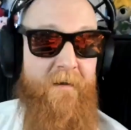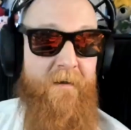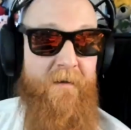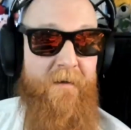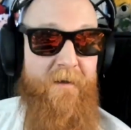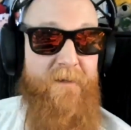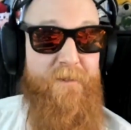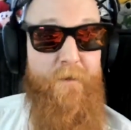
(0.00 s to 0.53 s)

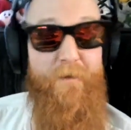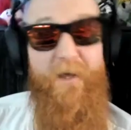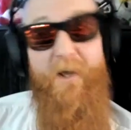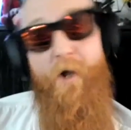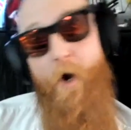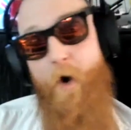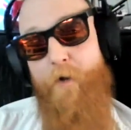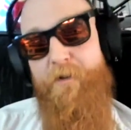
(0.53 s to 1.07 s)
so they
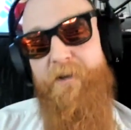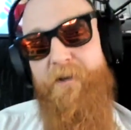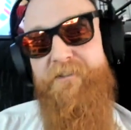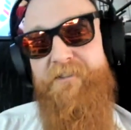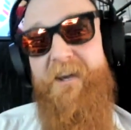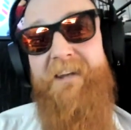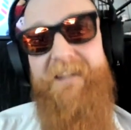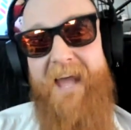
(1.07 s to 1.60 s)
called us
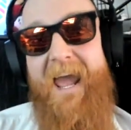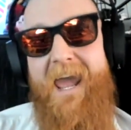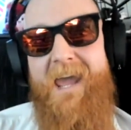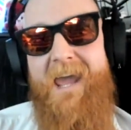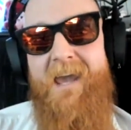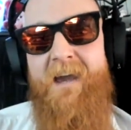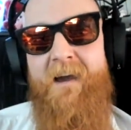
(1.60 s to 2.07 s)
today.